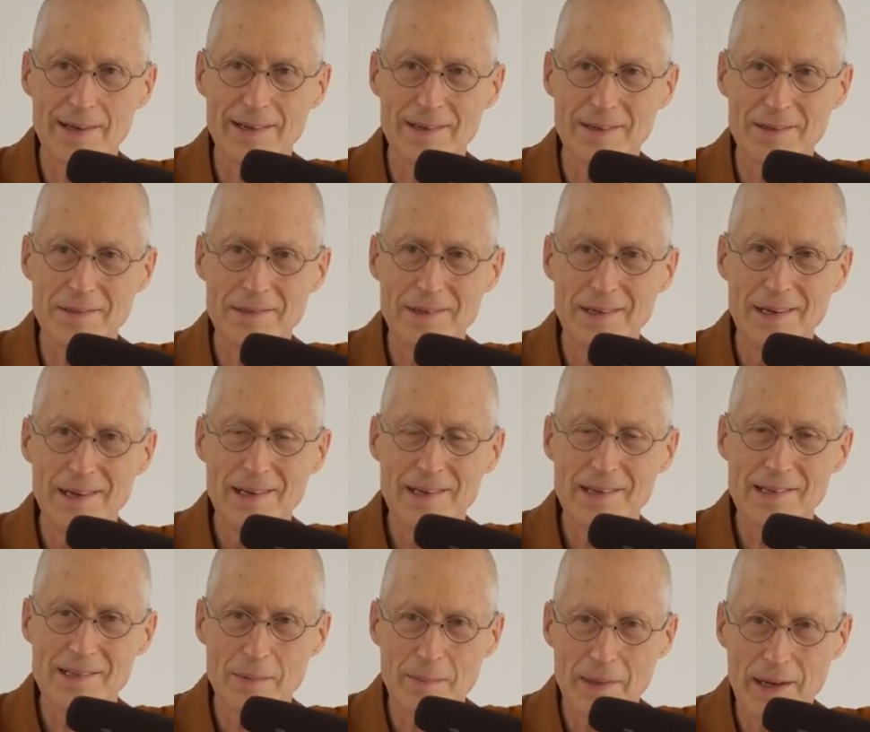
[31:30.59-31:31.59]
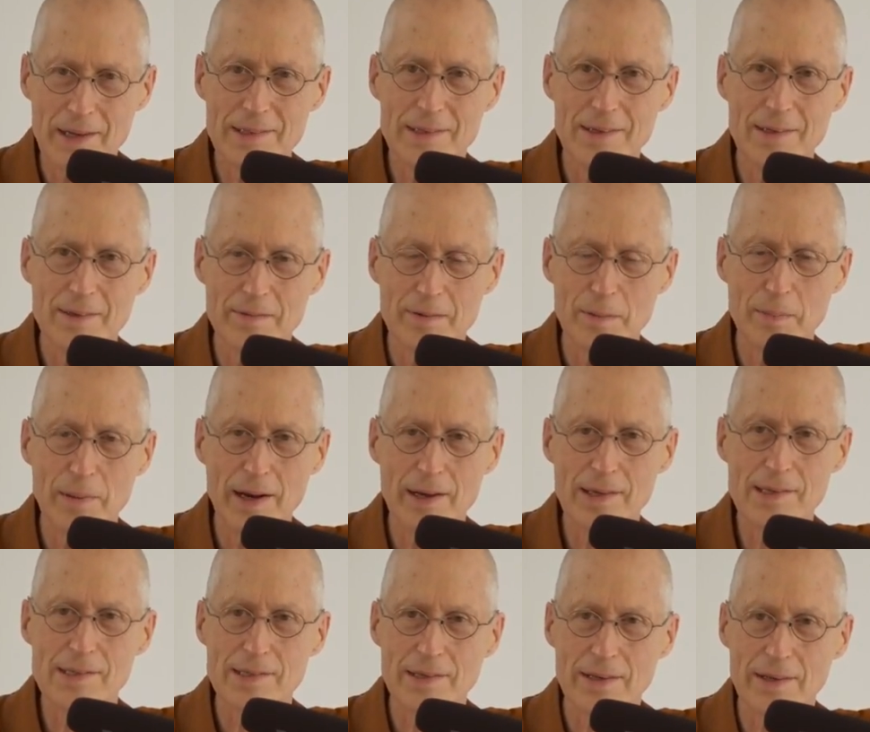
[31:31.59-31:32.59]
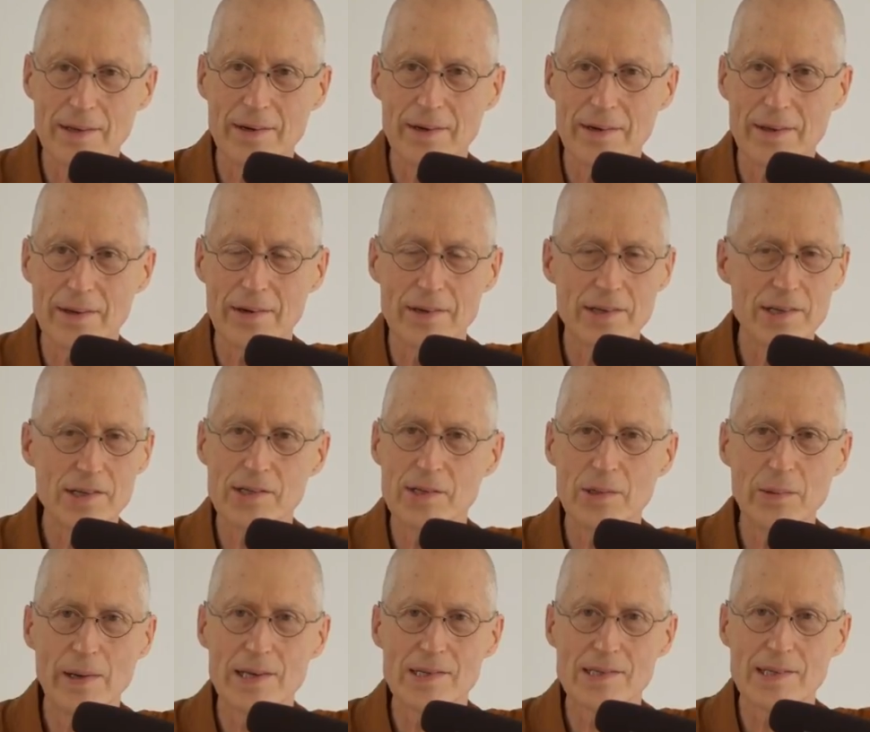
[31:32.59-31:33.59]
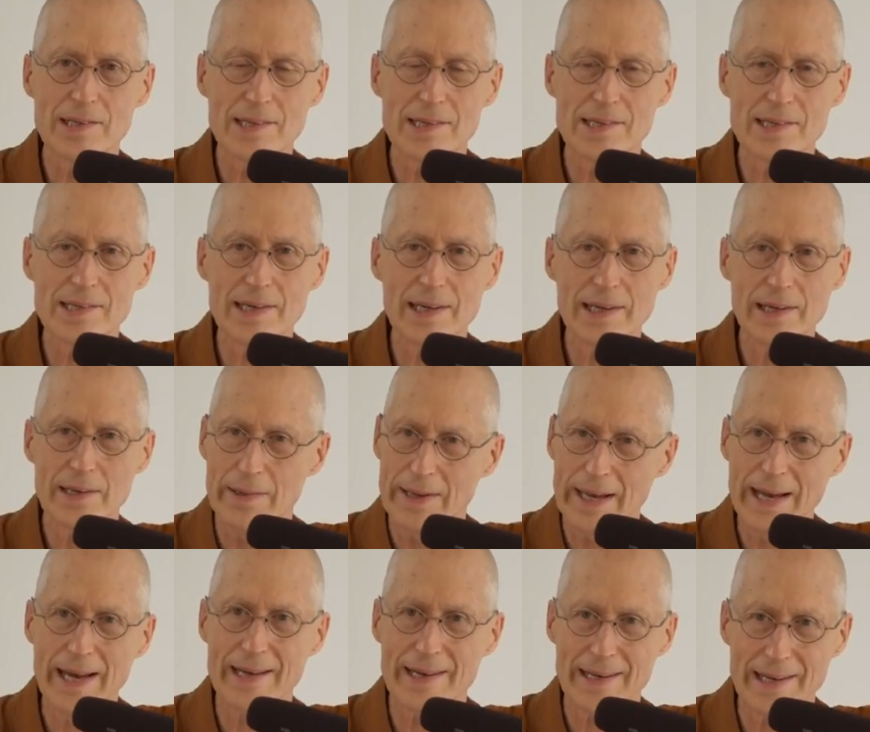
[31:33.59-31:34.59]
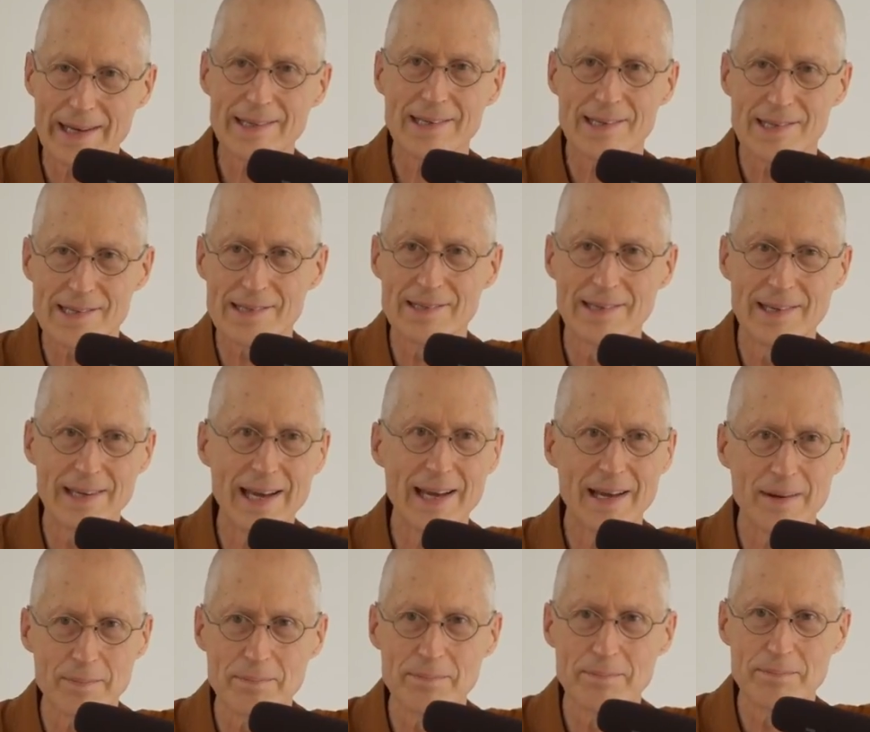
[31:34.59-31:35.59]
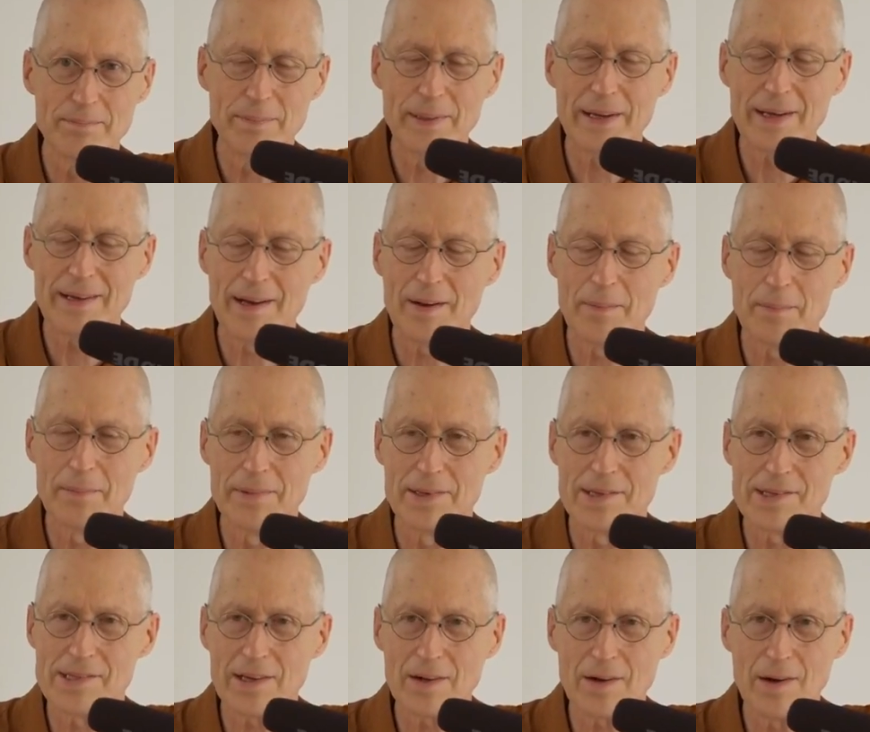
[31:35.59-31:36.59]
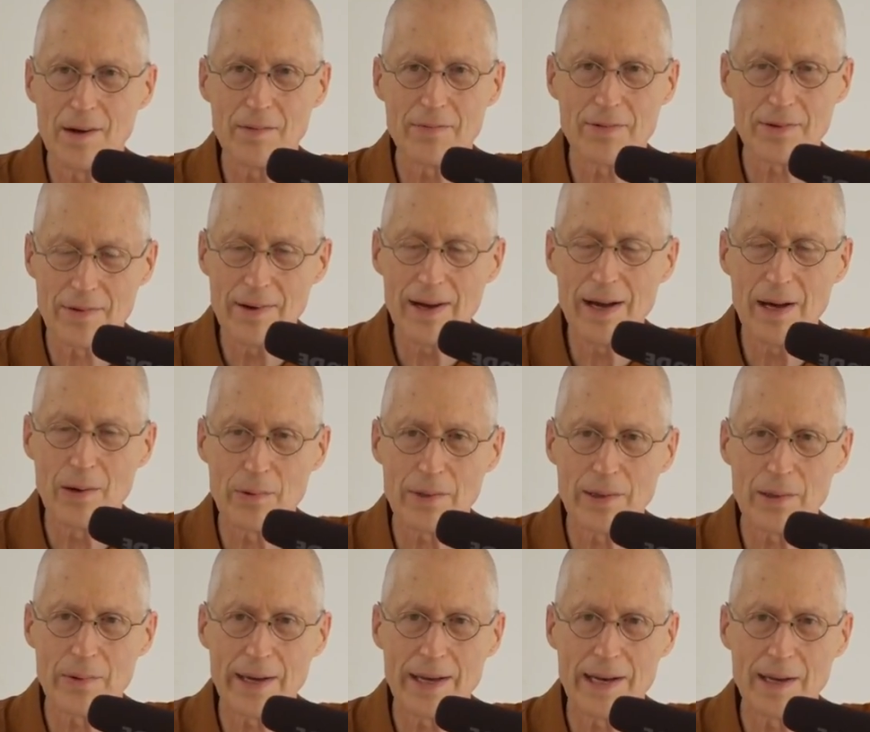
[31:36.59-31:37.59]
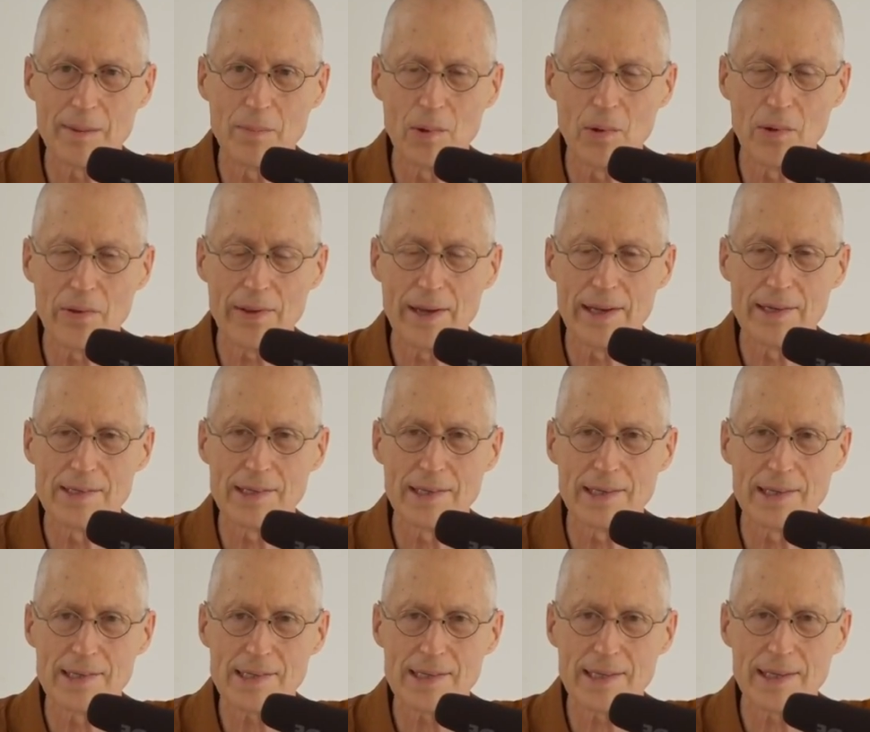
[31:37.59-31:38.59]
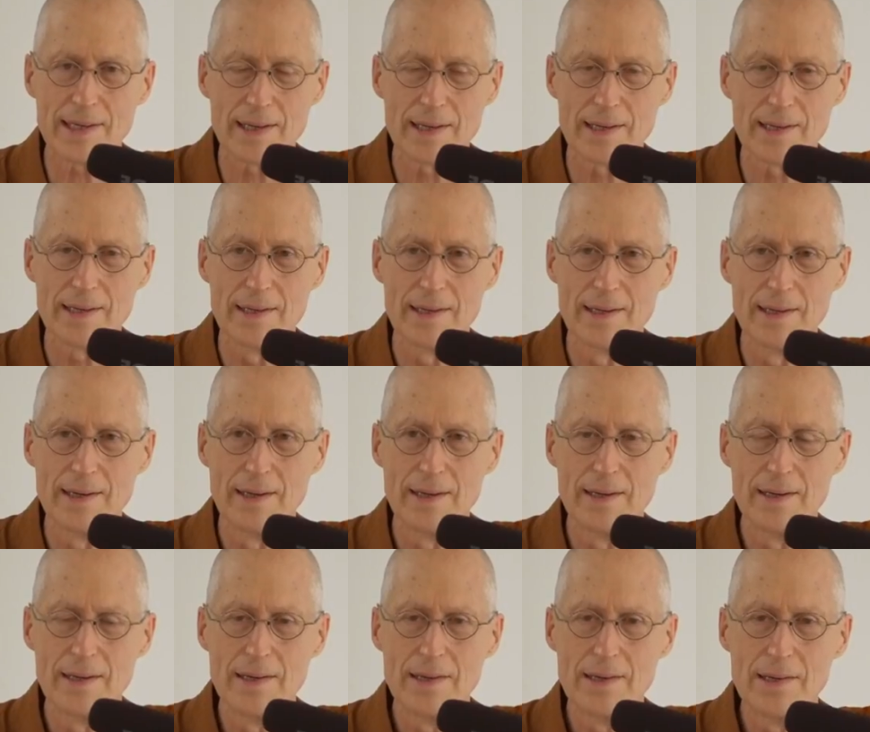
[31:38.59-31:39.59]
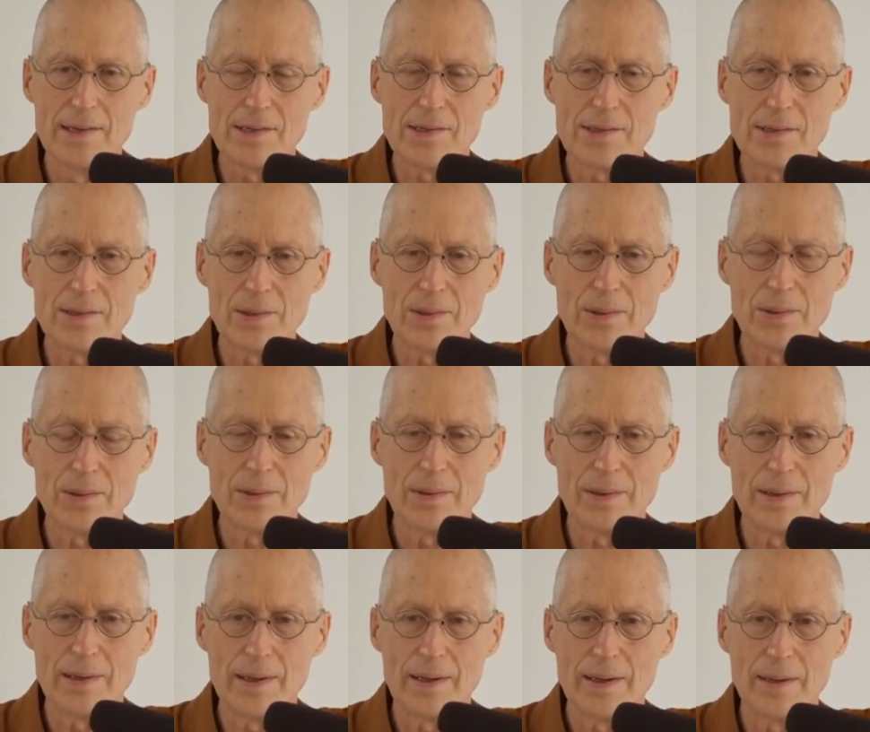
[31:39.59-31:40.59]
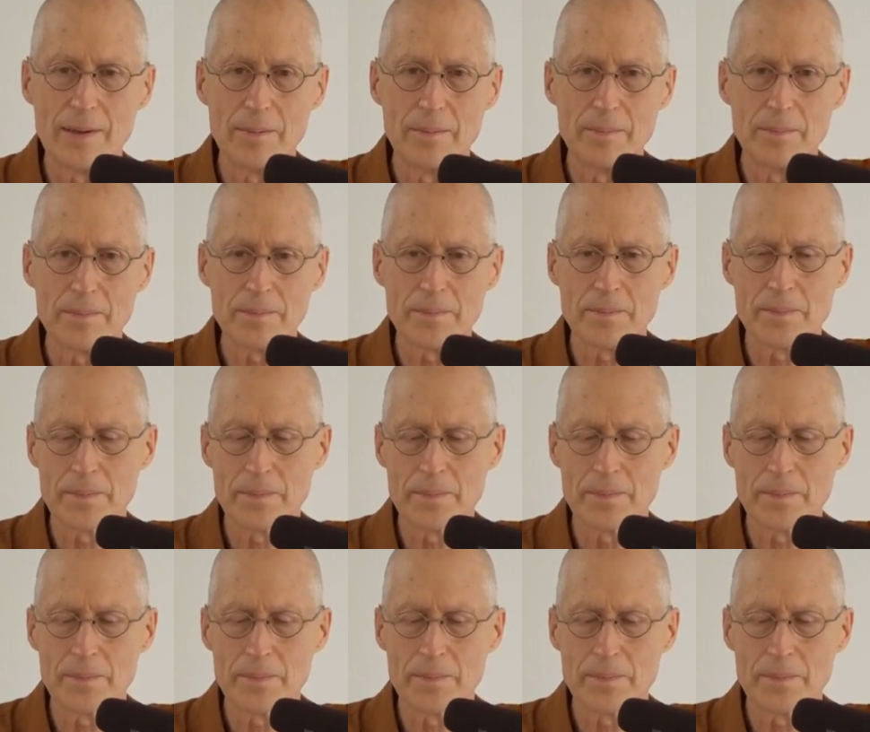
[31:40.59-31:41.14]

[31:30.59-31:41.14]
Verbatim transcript: You know, samatha, vipassana, they're, they're just two ends of the stick. You can't get this, you can't pick up the stick off the ground without getting both ends of the stick. So um,